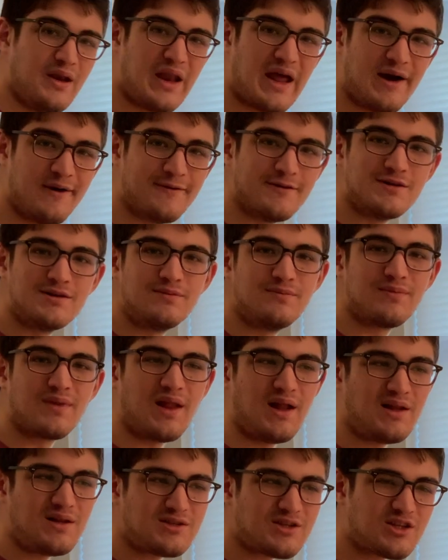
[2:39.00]
Now,
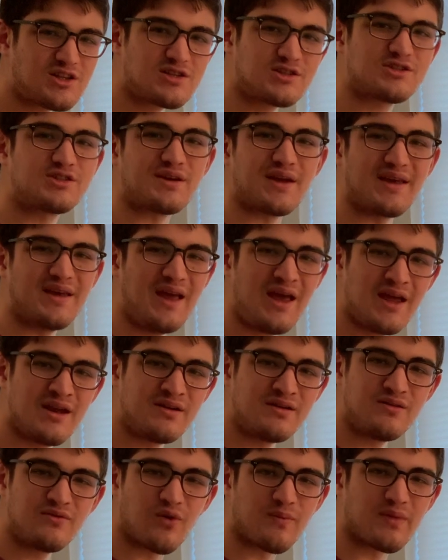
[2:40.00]
let's listen
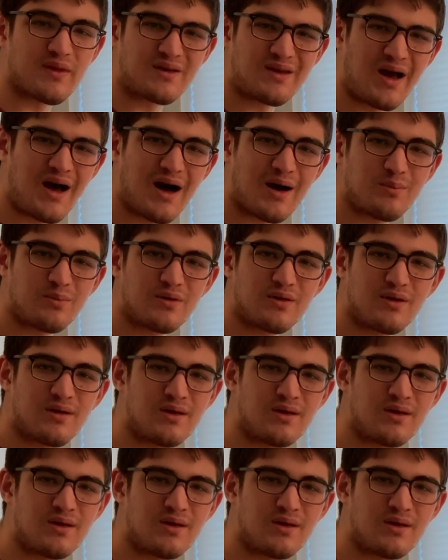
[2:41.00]
again from the top